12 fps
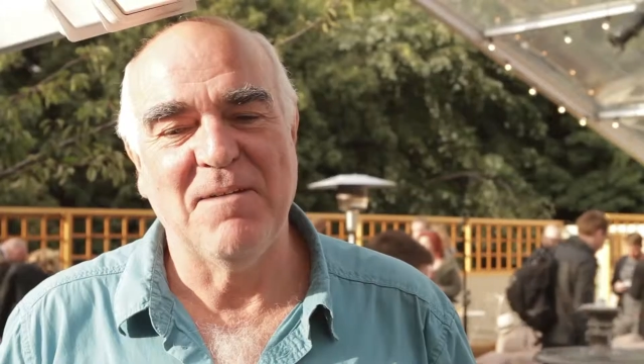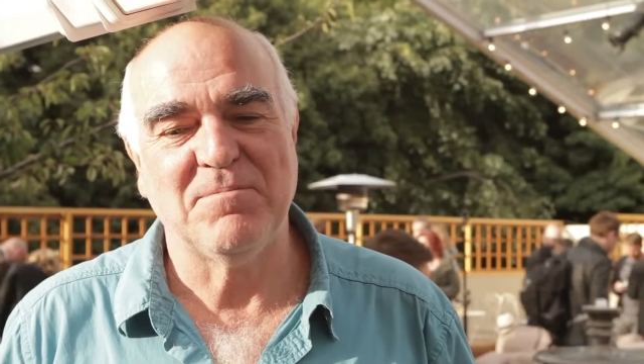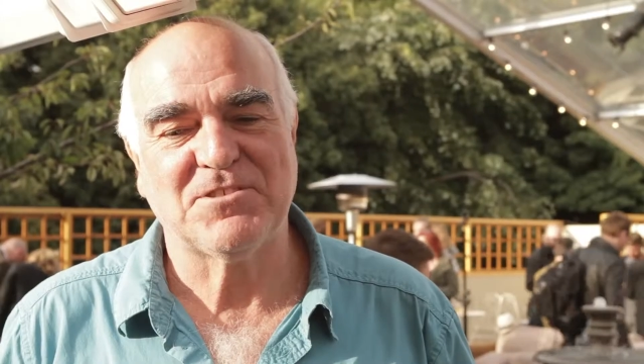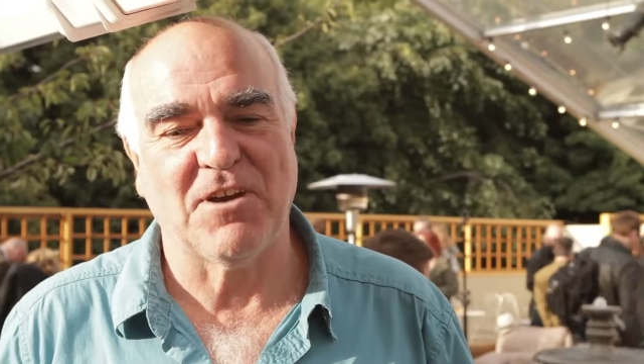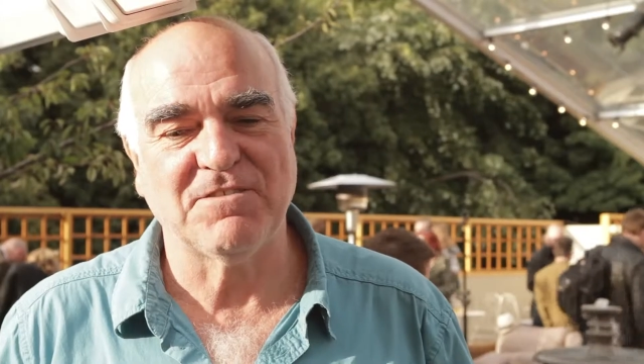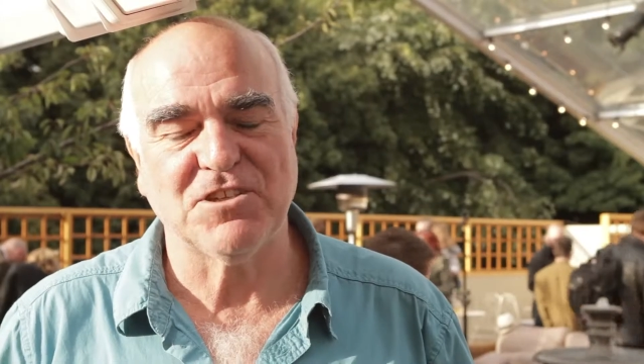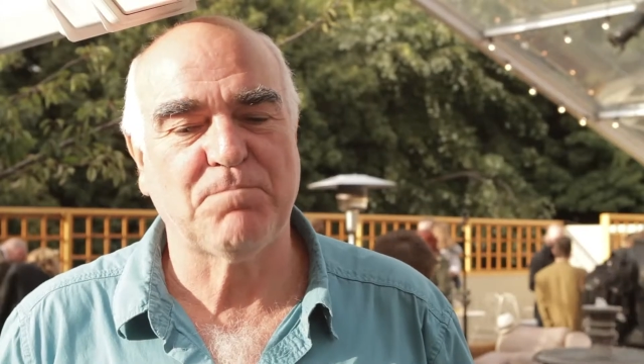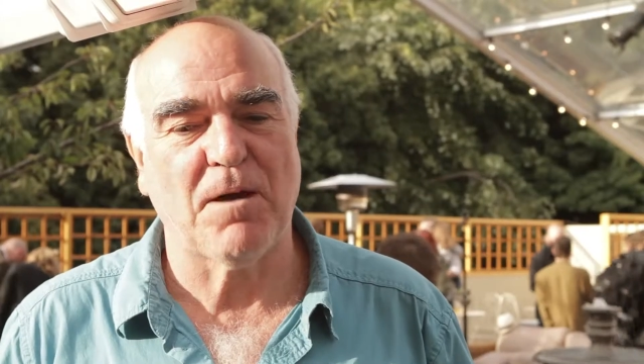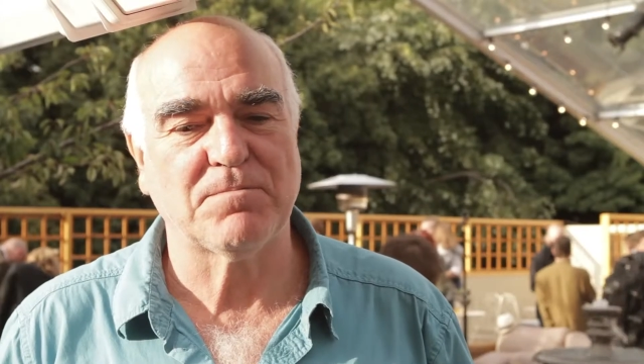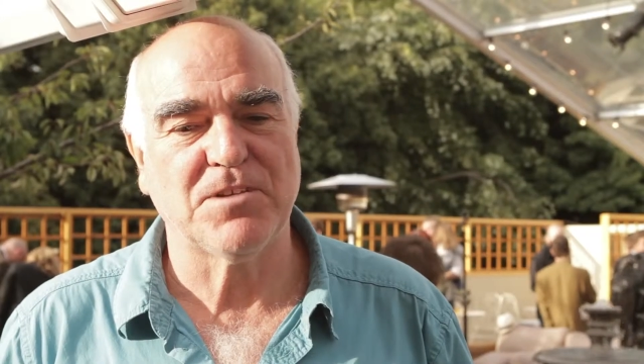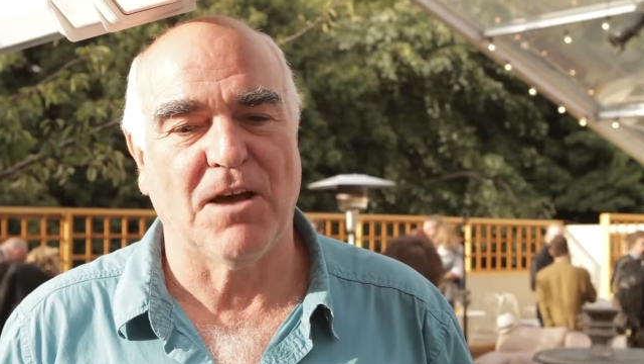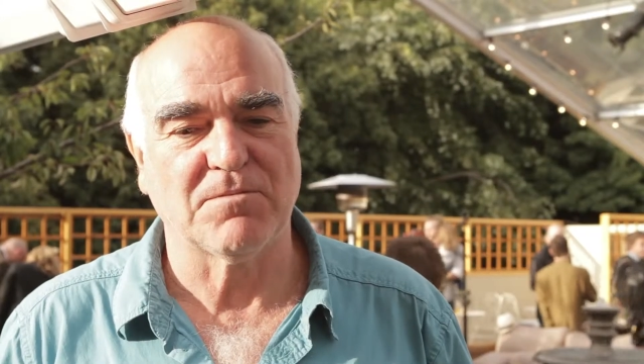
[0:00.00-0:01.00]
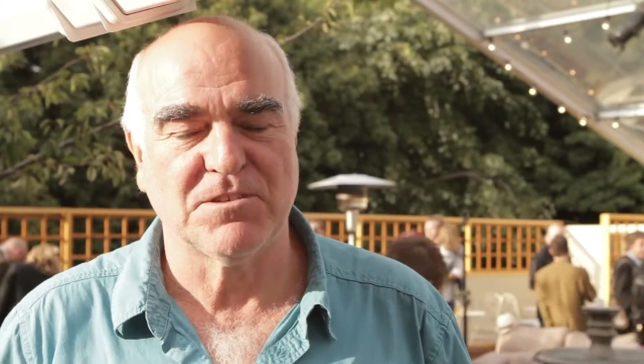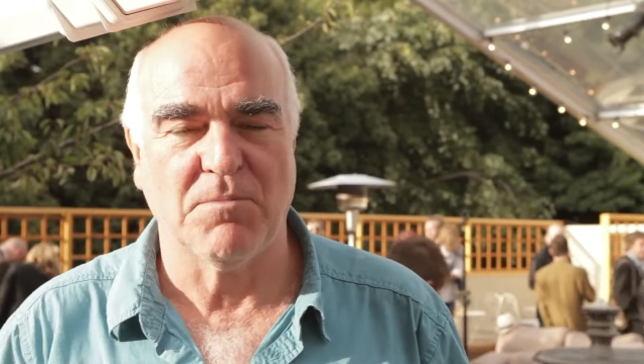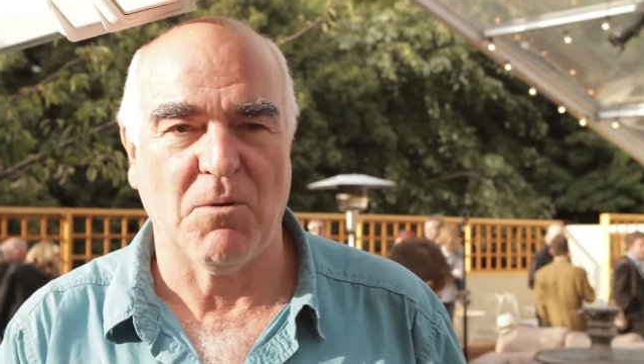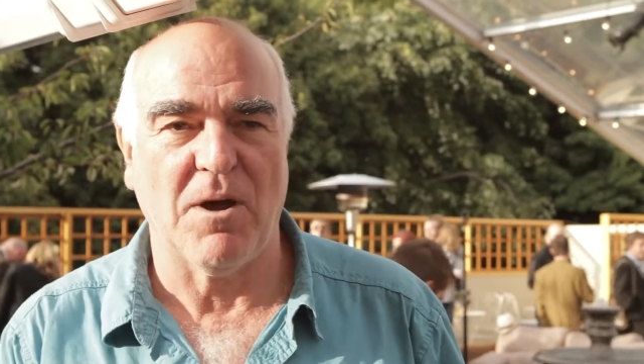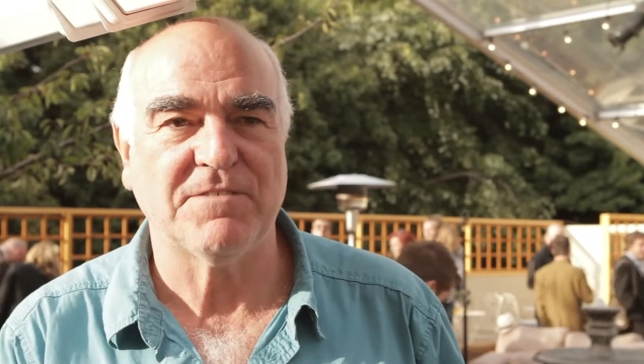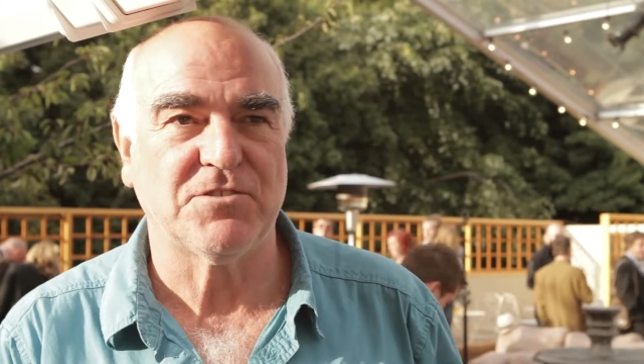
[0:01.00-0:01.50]
so I've just popped up because
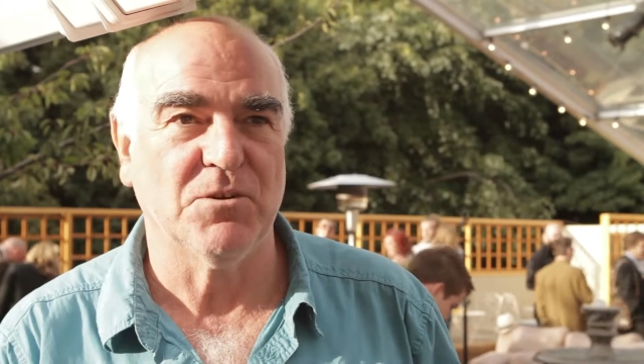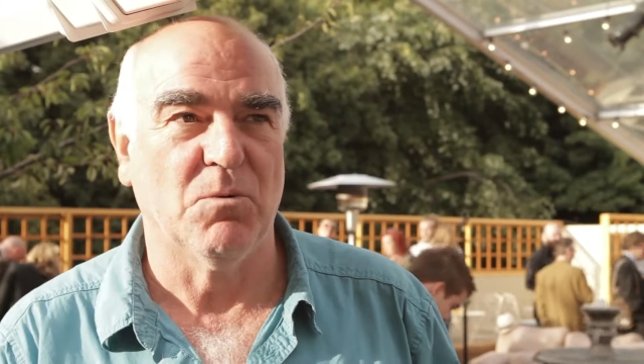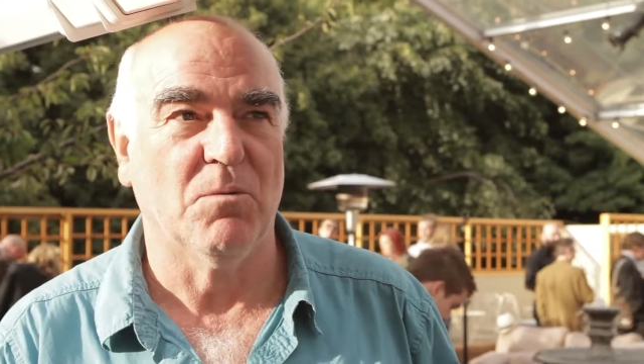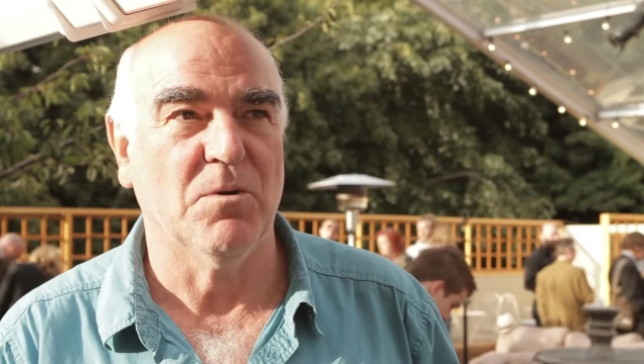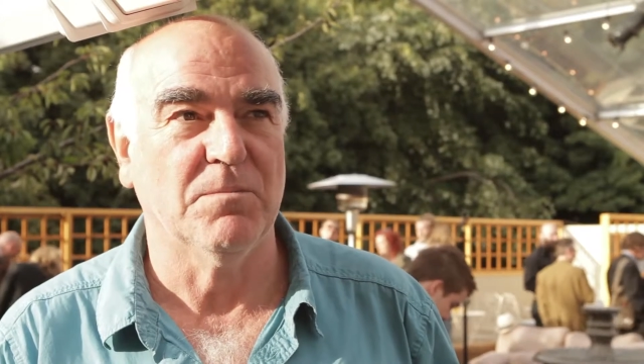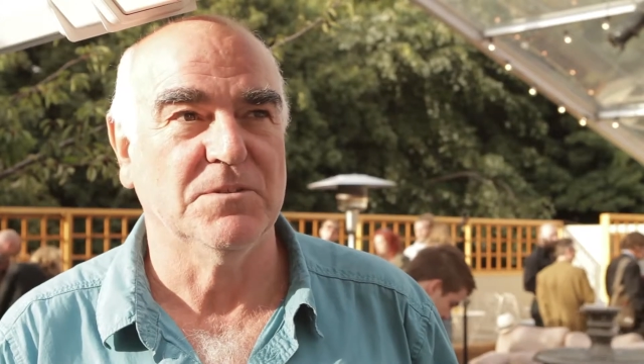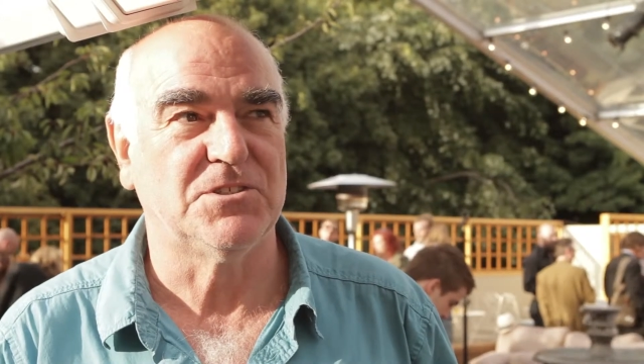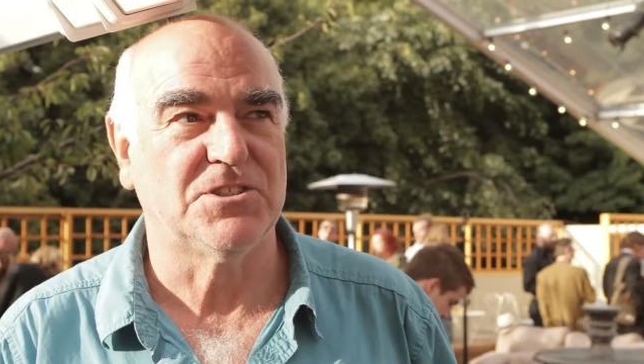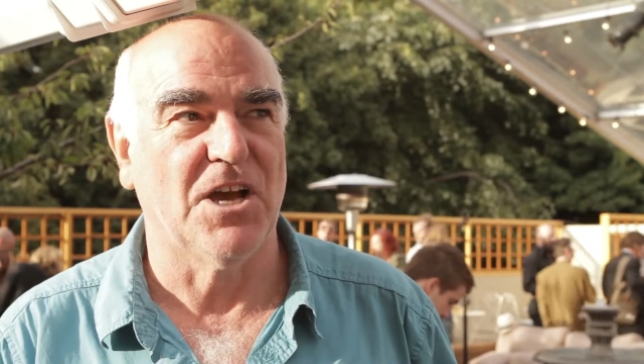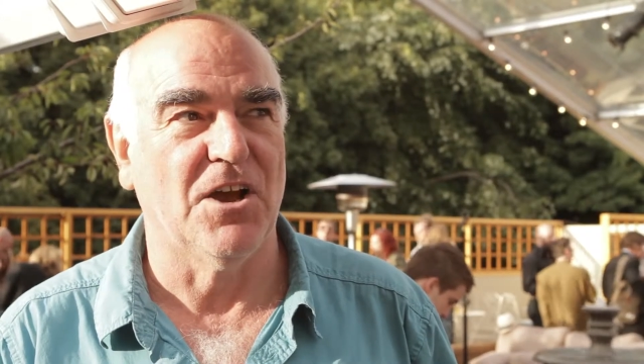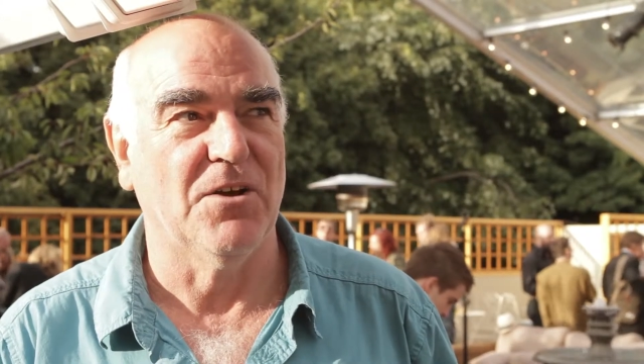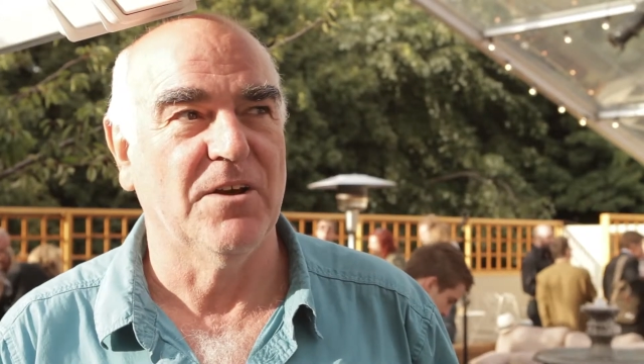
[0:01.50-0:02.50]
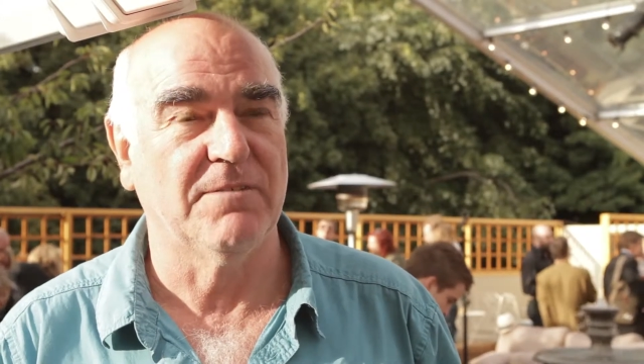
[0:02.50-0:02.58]
my wife's doing a one-woman show.